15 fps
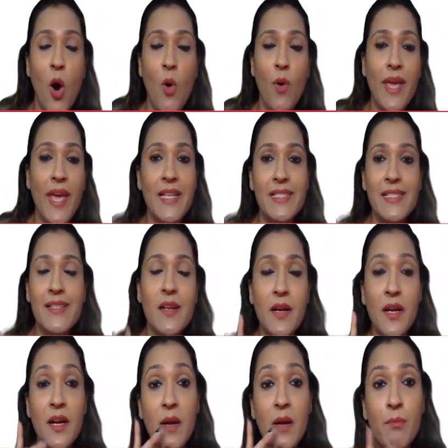Okay,
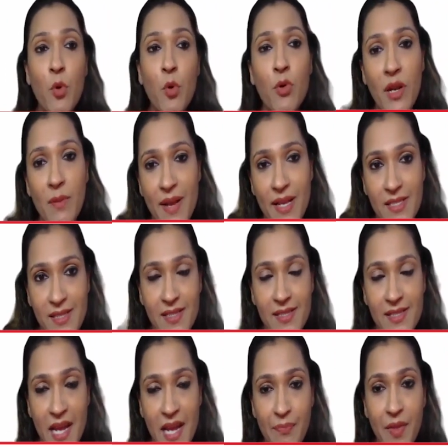computer-based
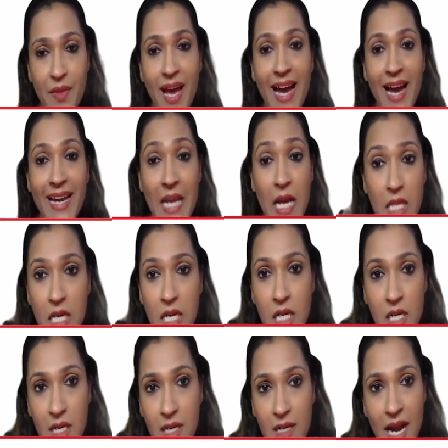exam. Another
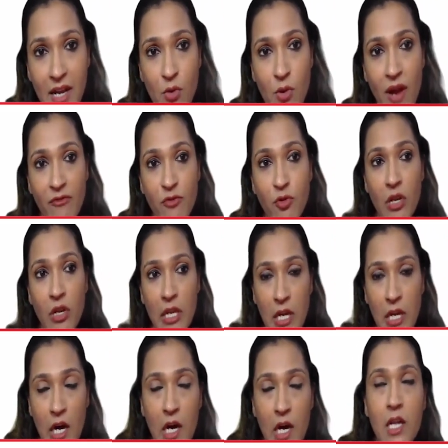hurdle that you have to
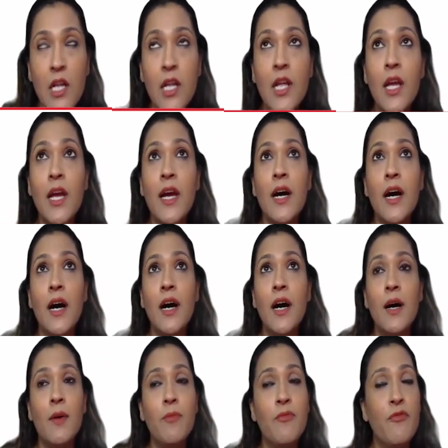clear
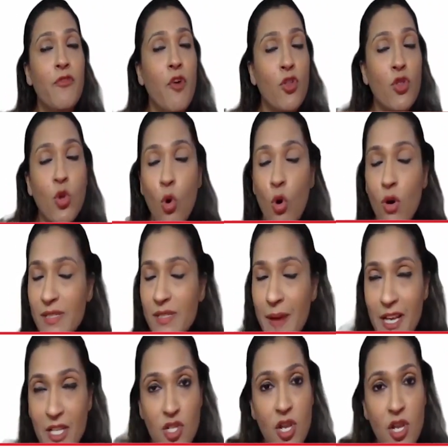for those
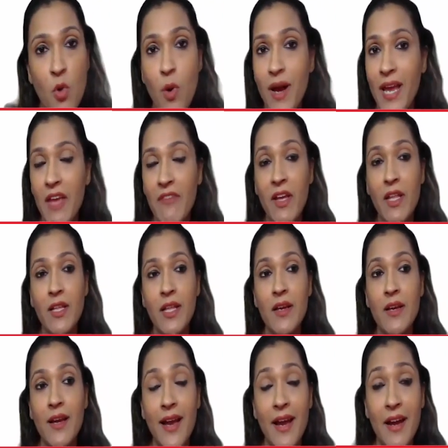especially who are giving
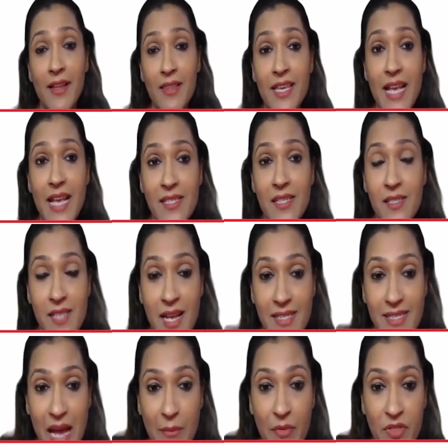the ACC
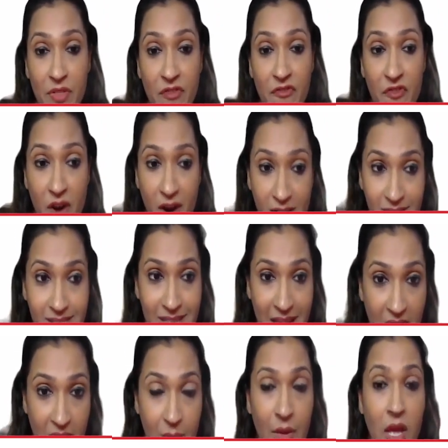exam the first
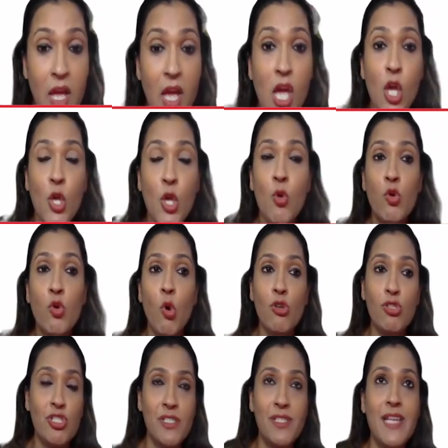time. You
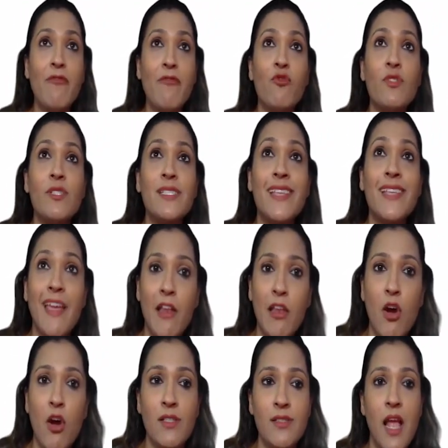don't just have to skill
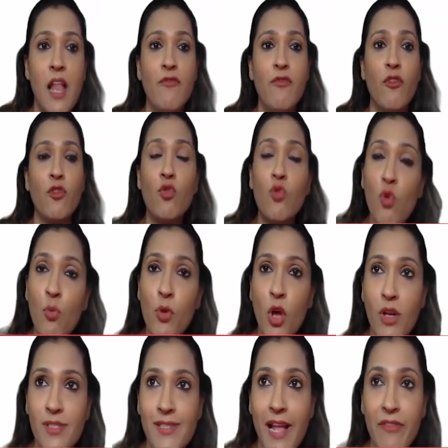yourself or groom
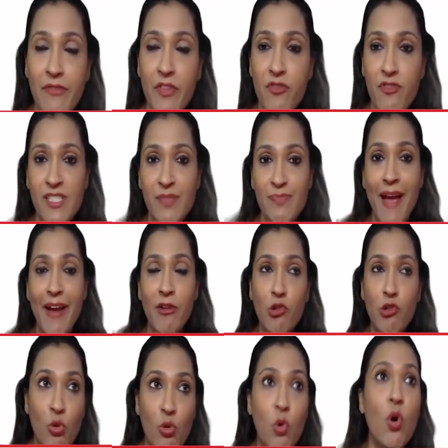yourself with respect
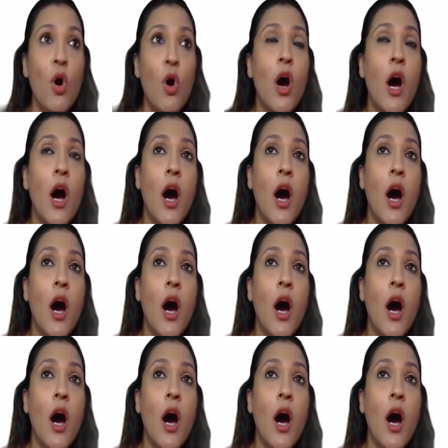to